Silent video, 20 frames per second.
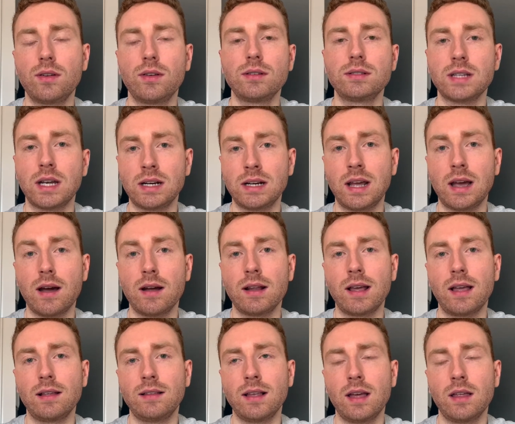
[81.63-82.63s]
sudden
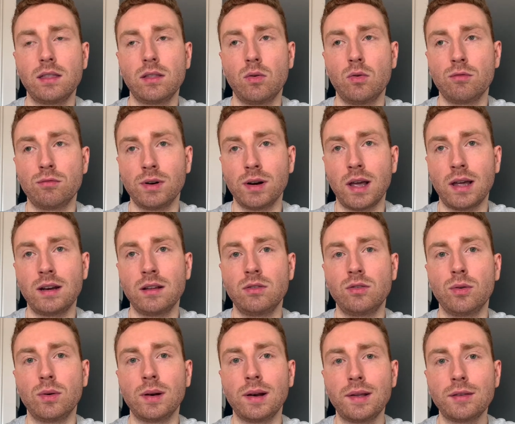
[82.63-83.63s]
cardiac death or related
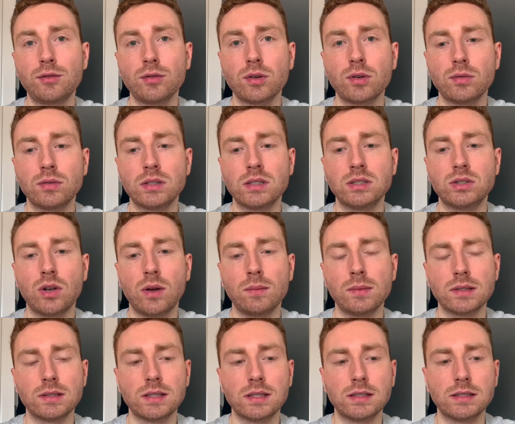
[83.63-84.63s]
to electrical
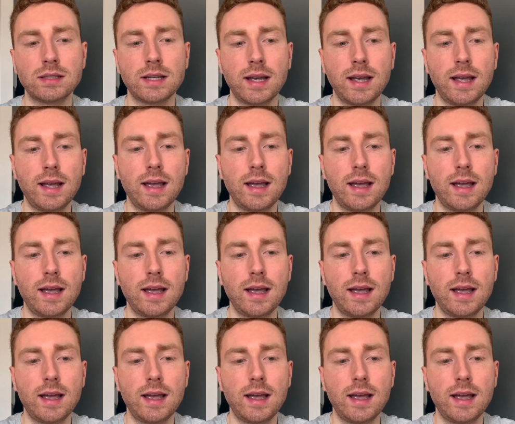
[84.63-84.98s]
disturbances,